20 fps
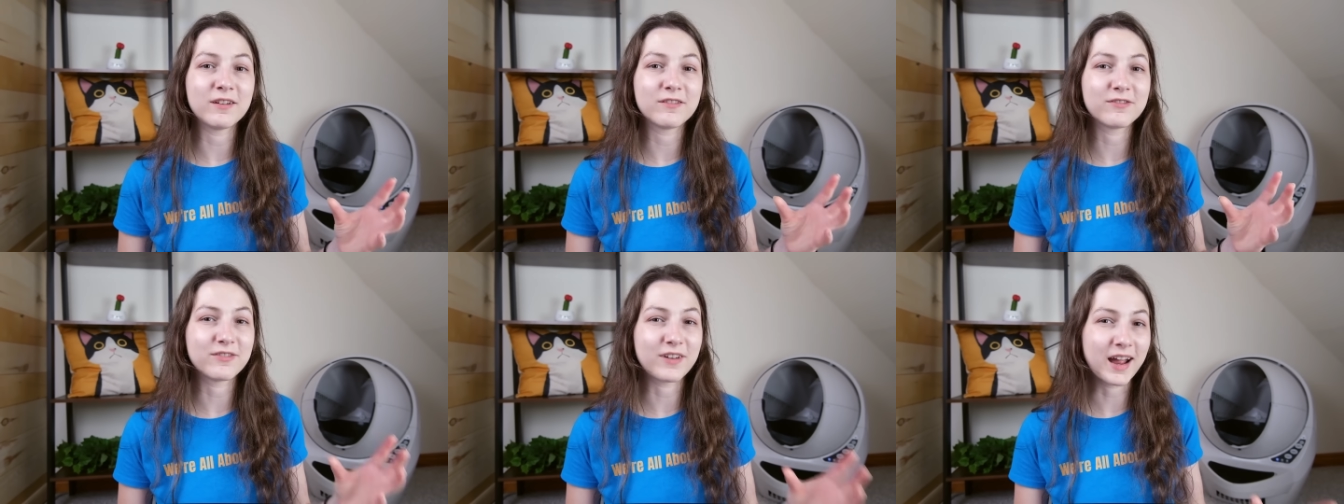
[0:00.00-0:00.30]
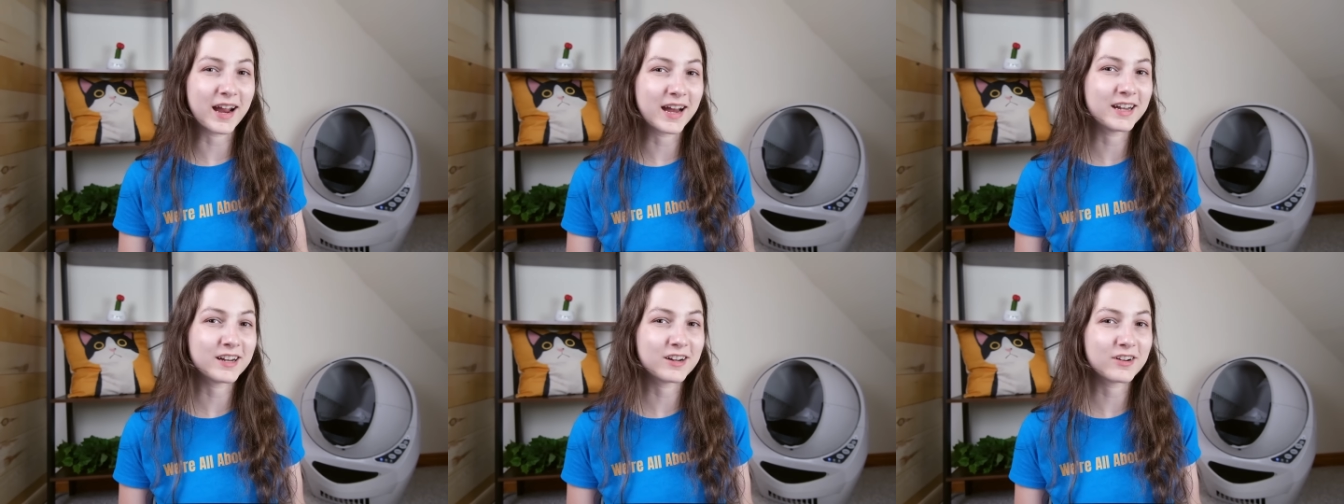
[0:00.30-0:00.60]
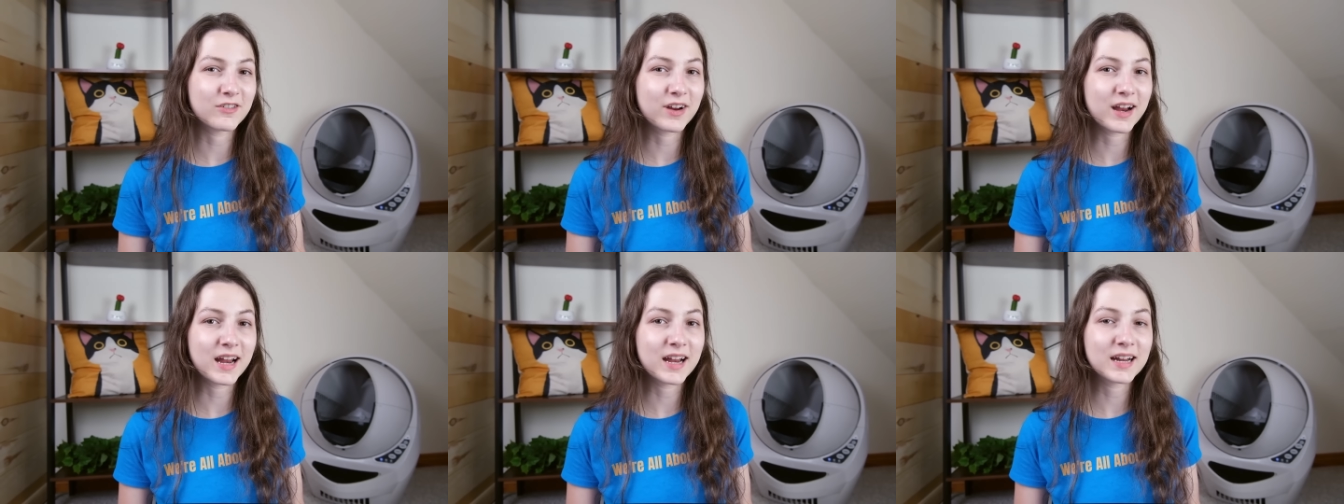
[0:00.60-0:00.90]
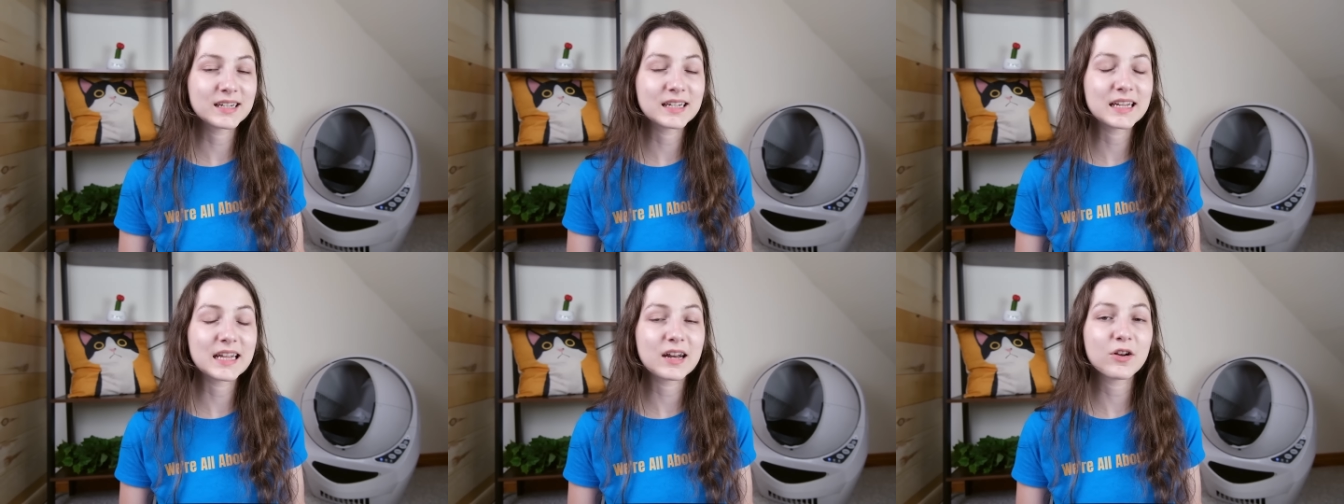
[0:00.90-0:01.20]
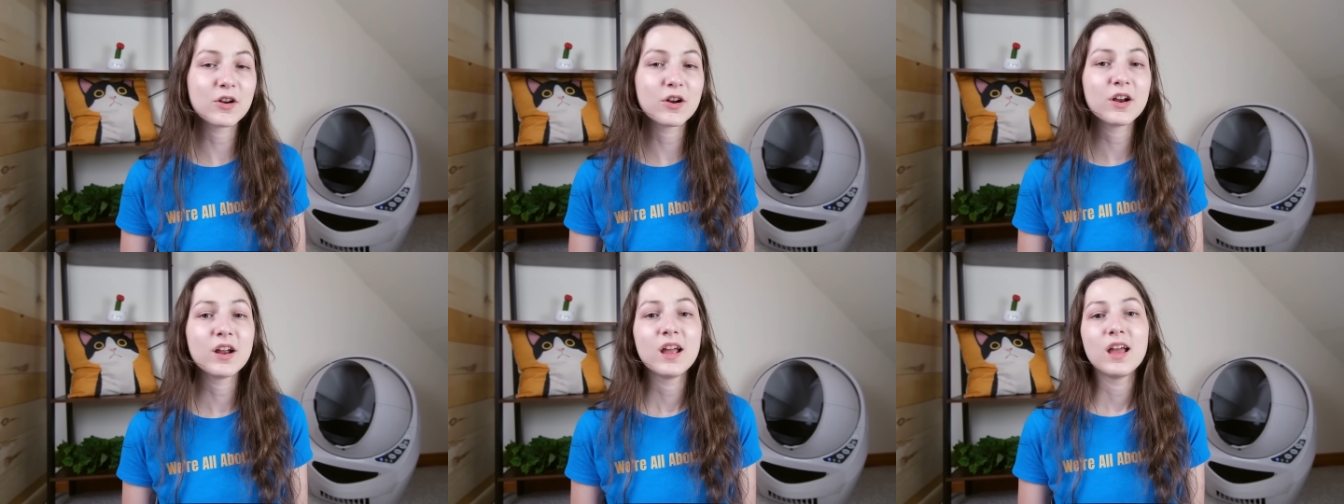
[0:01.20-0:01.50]
fine-grained
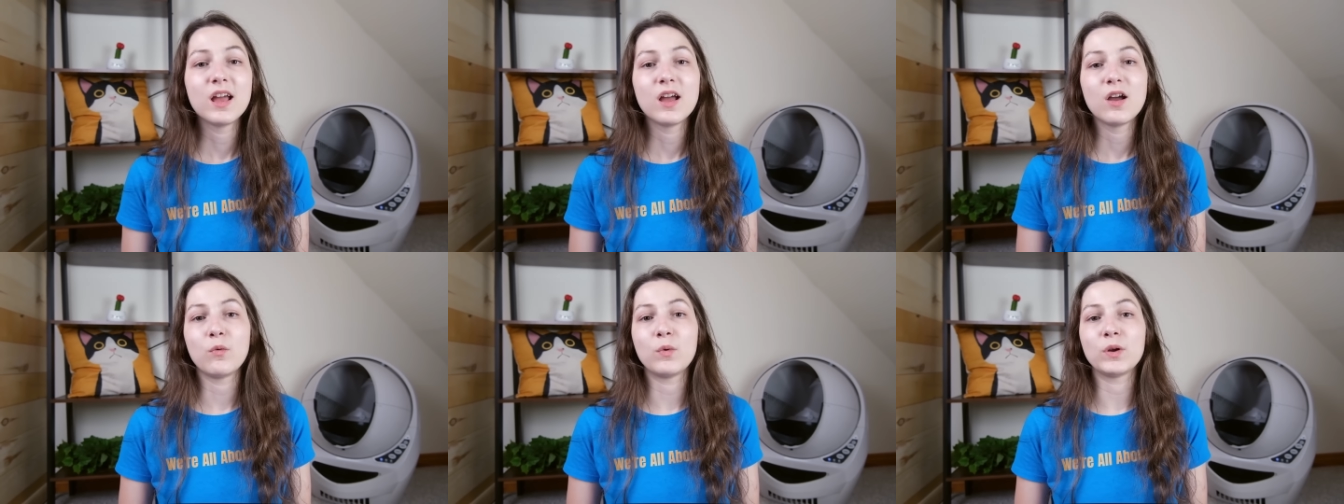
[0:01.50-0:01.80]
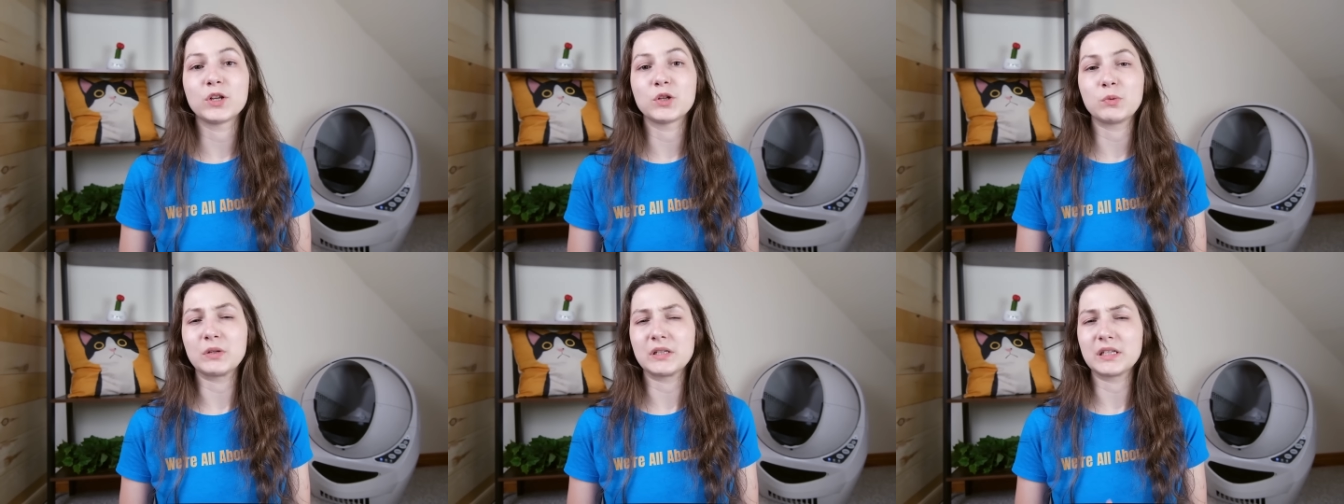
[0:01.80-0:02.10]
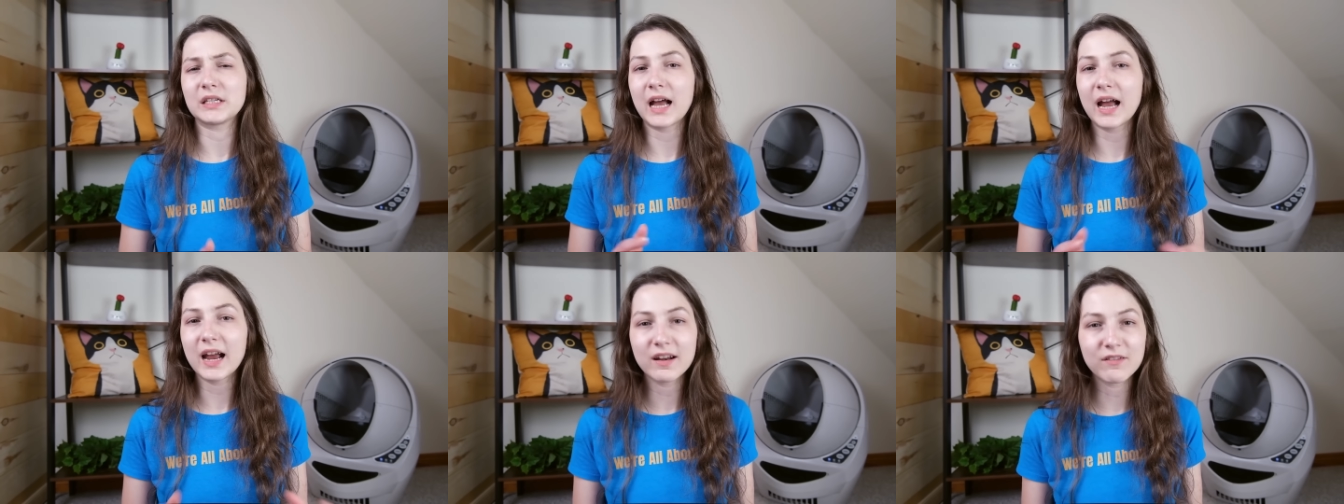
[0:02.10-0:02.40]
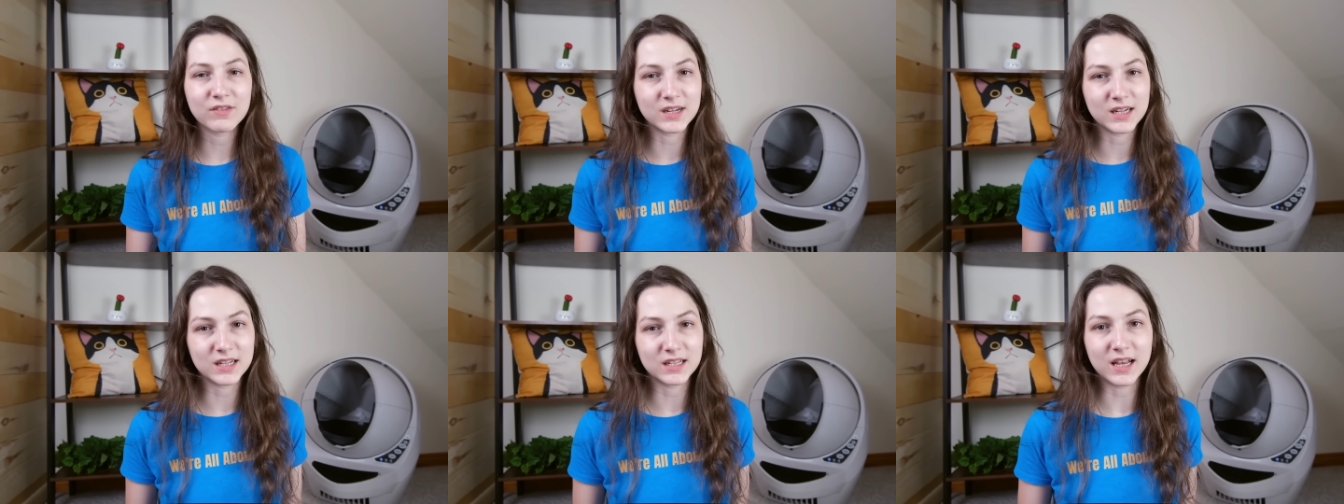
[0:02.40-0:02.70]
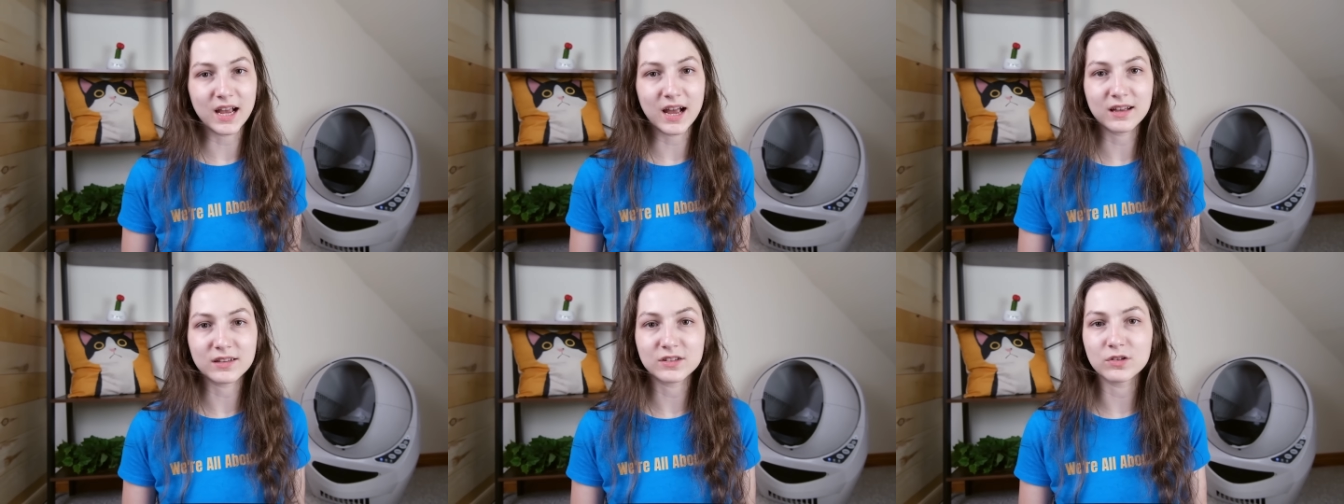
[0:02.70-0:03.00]
litter, which was kind of a
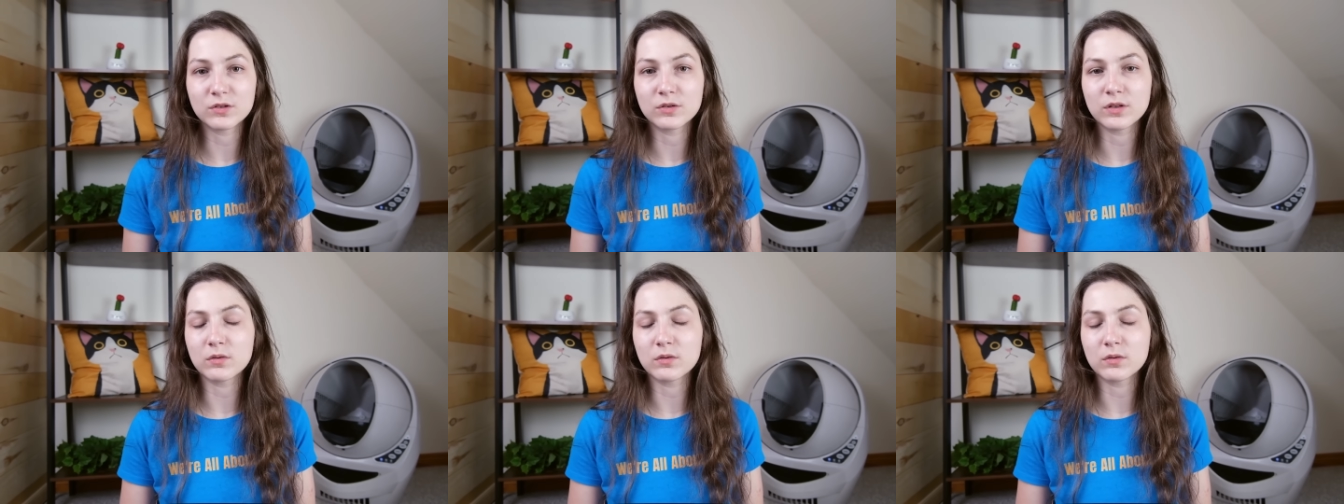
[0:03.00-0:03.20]
disaster.